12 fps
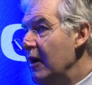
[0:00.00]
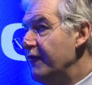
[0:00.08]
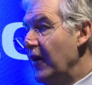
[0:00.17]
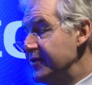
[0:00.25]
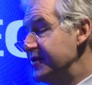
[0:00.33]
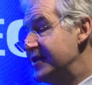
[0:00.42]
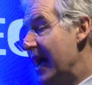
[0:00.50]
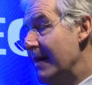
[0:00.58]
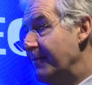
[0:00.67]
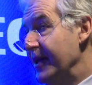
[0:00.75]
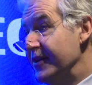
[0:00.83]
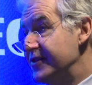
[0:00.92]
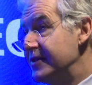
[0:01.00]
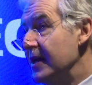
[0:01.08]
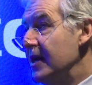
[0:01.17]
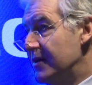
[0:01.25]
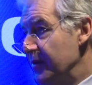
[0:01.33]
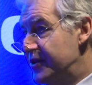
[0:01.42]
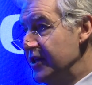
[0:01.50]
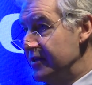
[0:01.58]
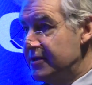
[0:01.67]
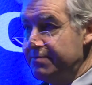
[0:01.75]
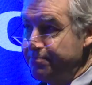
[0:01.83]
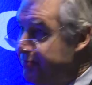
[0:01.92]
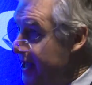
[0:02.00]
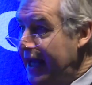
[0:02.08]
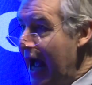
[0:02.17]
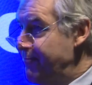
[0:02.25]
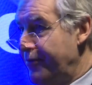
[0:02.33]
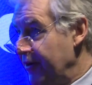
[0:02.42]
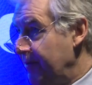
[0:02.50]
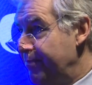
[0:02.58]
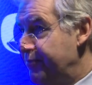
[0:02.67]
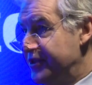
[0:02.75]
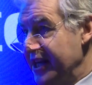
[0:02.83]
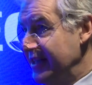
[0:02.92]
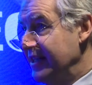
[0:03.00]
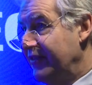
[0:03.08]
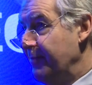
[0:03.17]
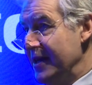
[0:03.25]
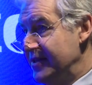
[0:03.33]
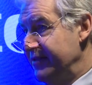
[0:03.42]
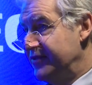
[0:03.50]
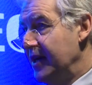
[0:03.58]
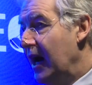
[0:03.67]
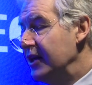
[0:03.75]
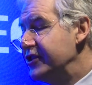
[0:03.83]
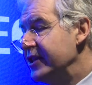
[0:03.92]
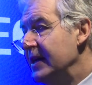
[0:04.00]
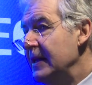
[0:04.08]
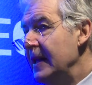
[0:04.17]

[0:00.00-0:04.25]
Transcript: phones and tablets, which is PCAP, projected capacitive touch,